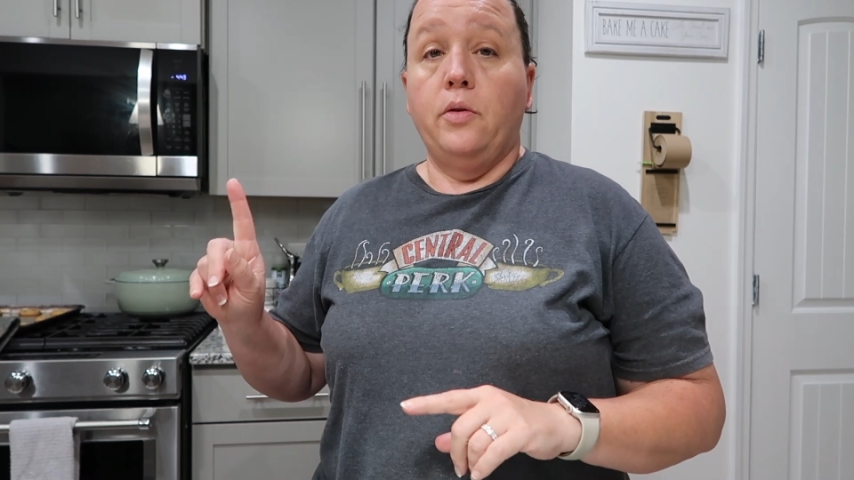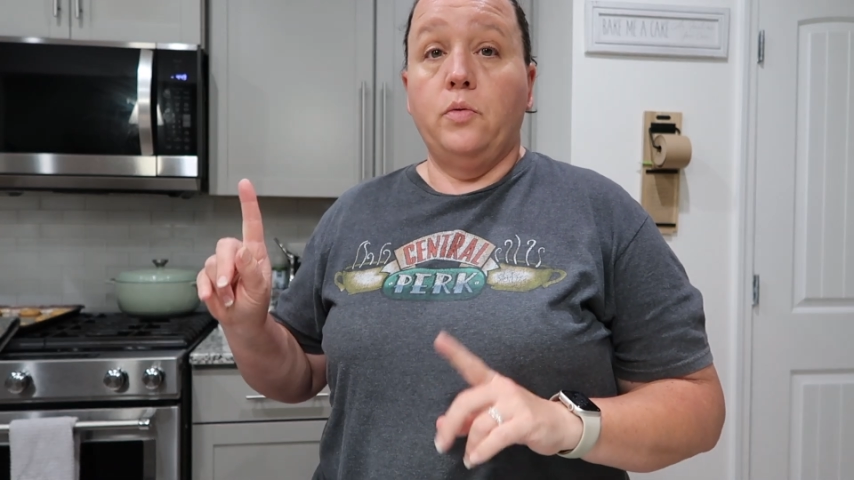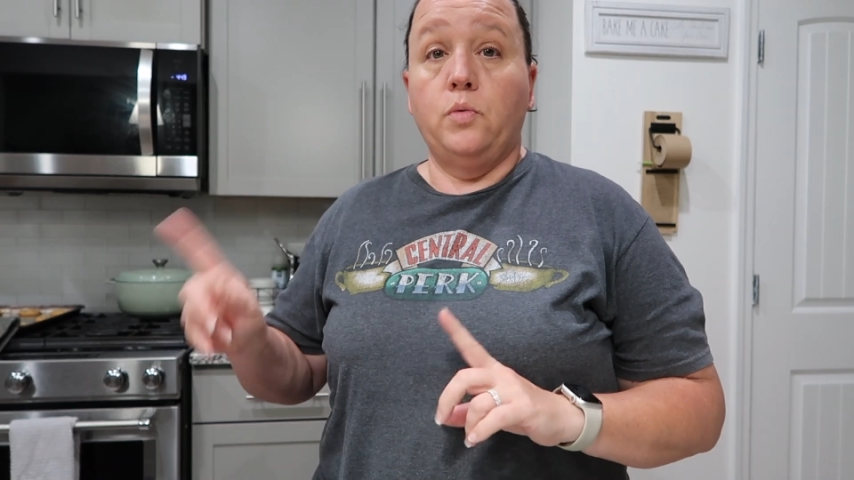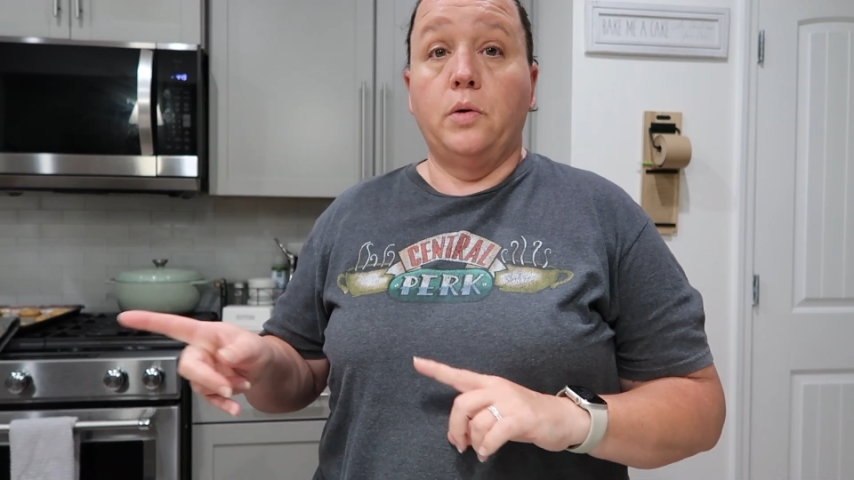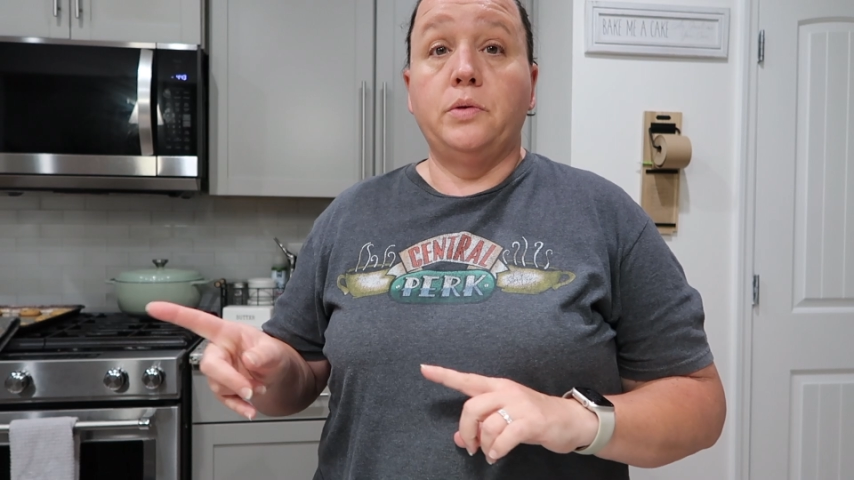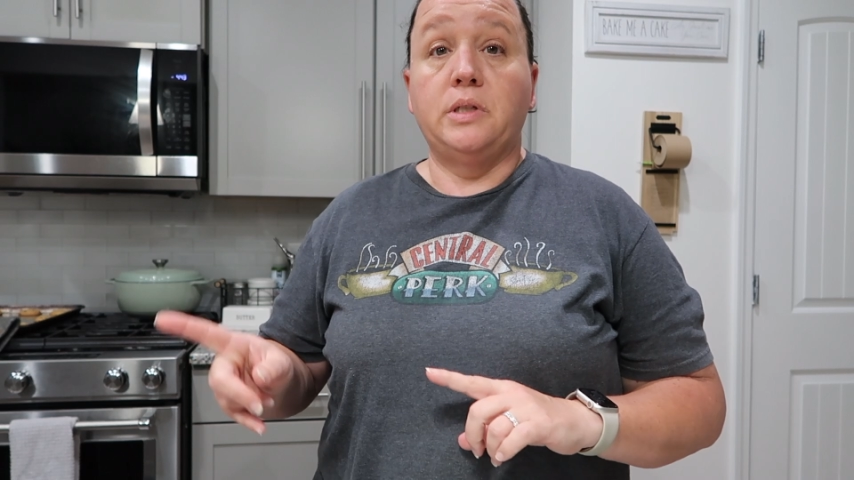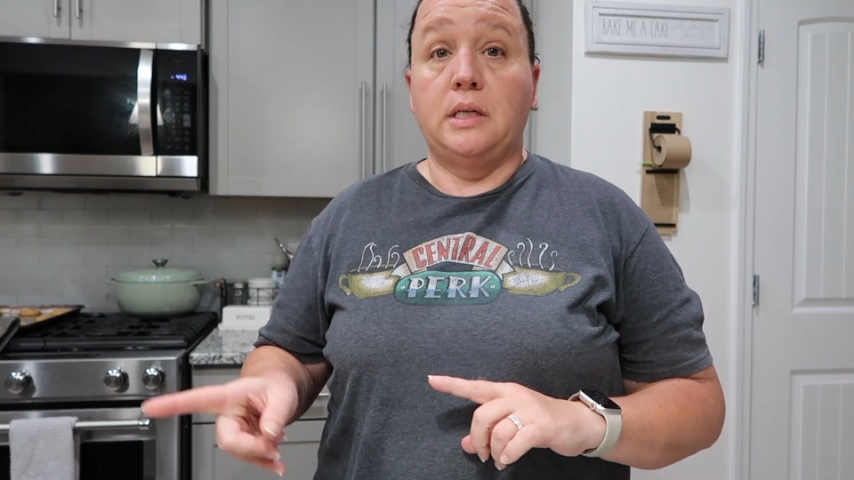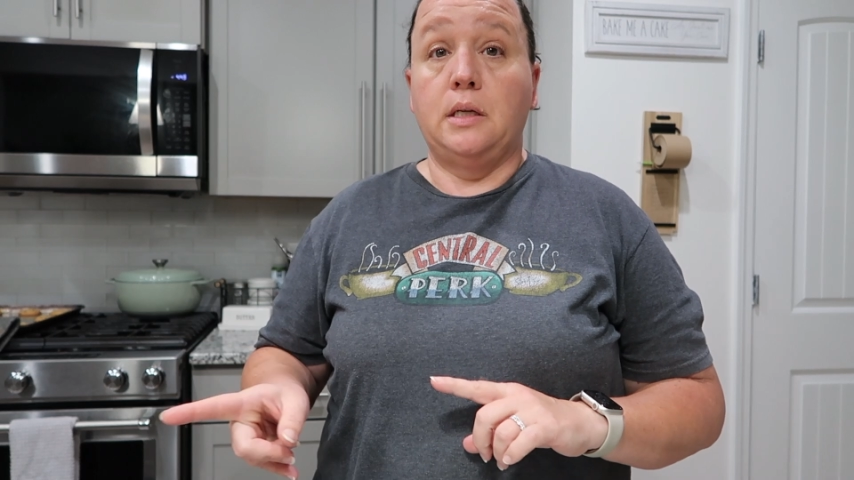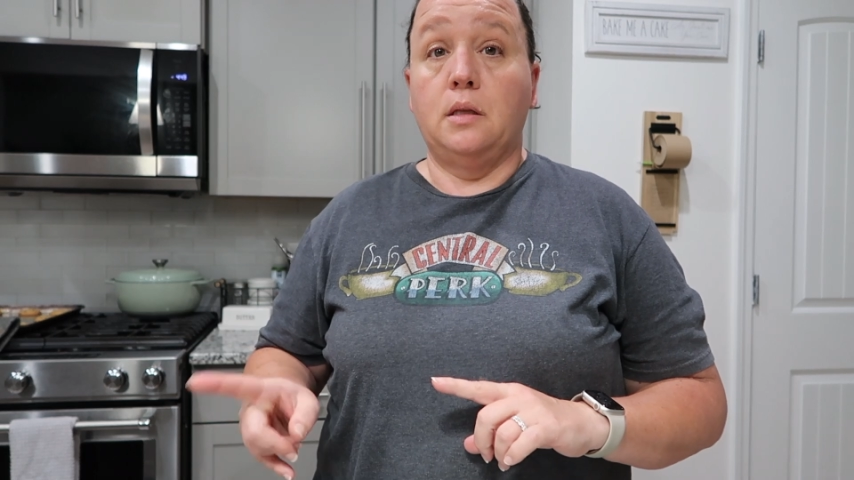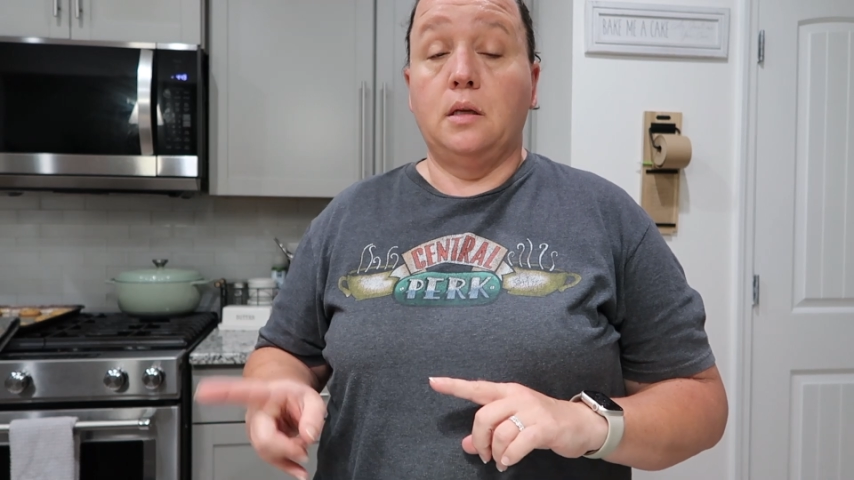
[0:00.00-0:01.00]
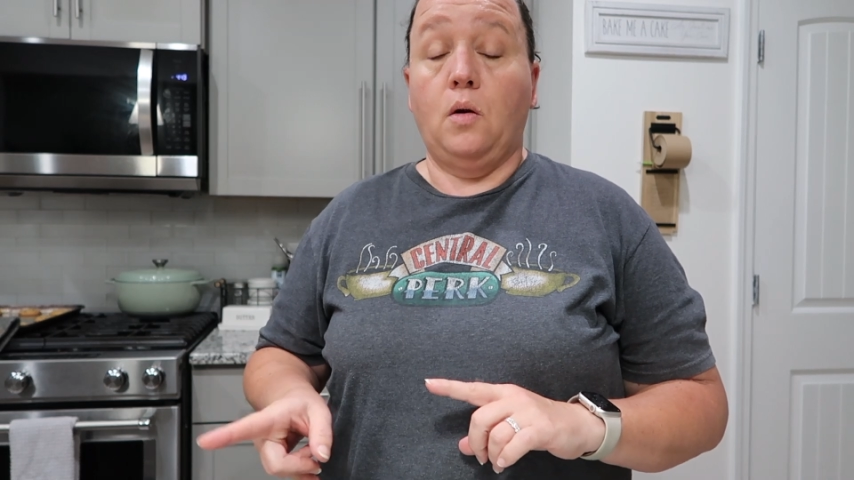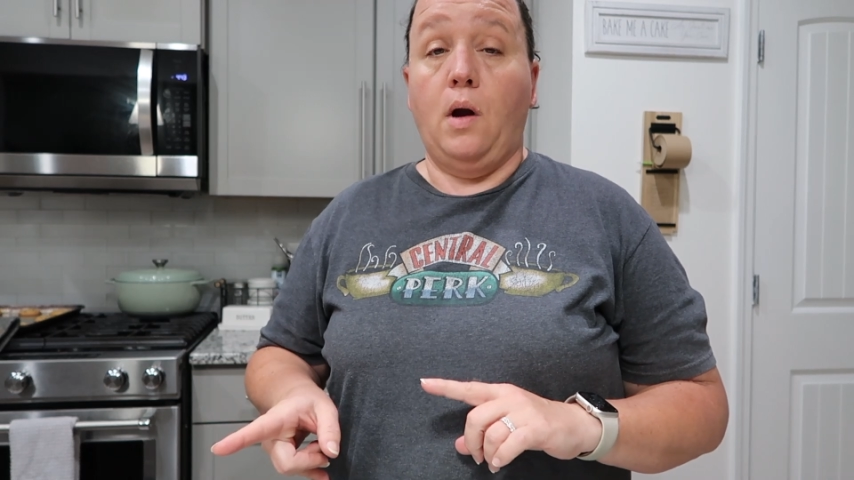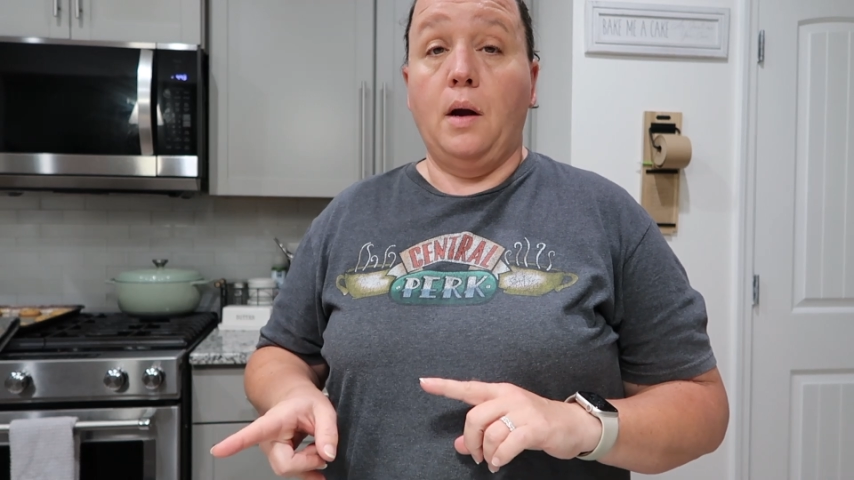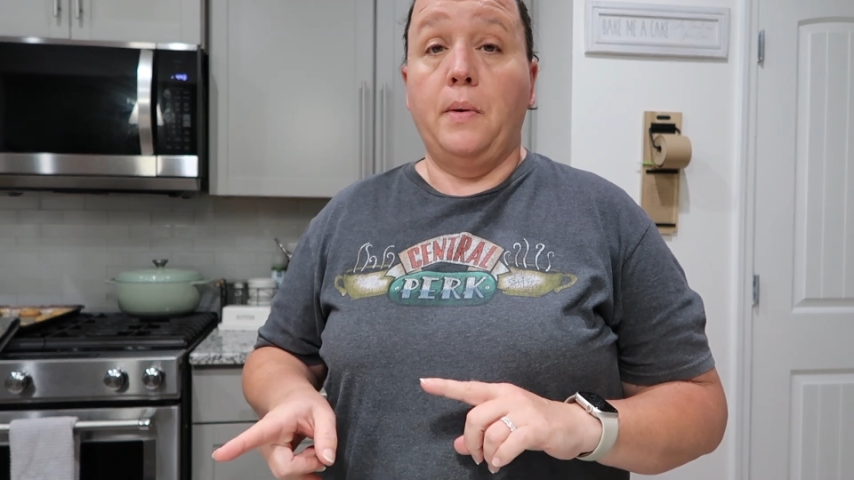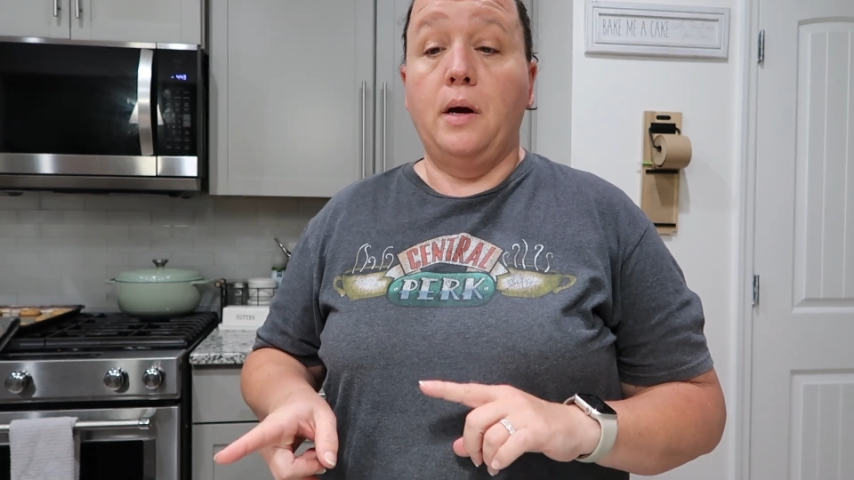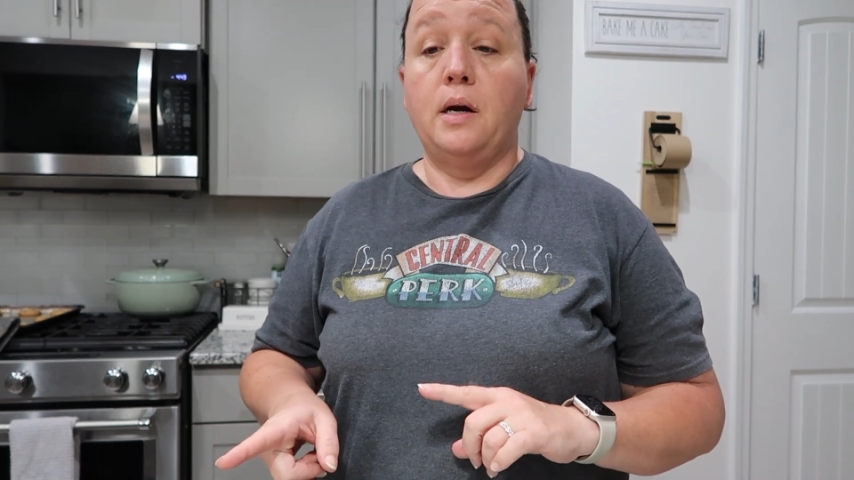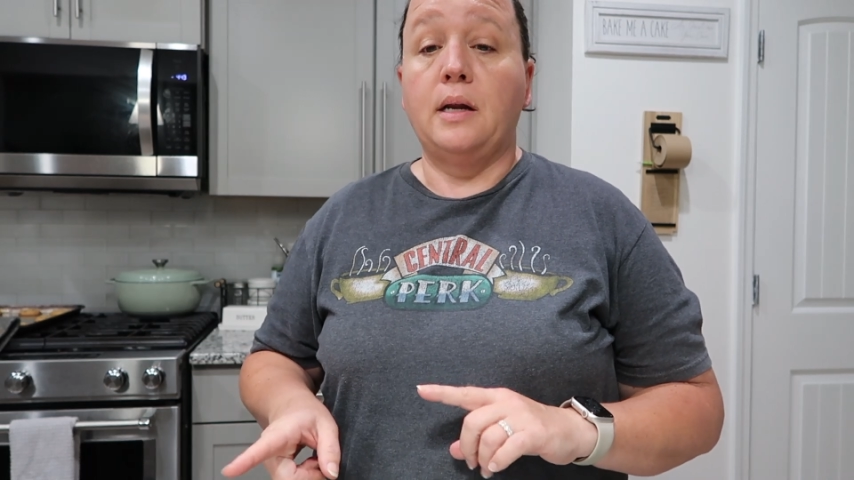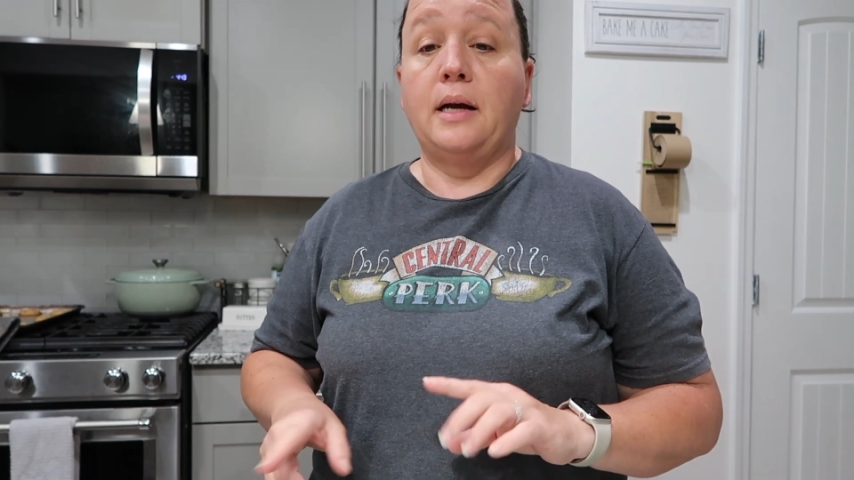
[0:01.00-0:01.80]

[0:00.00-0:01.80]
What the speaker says: the roast in the crock pot.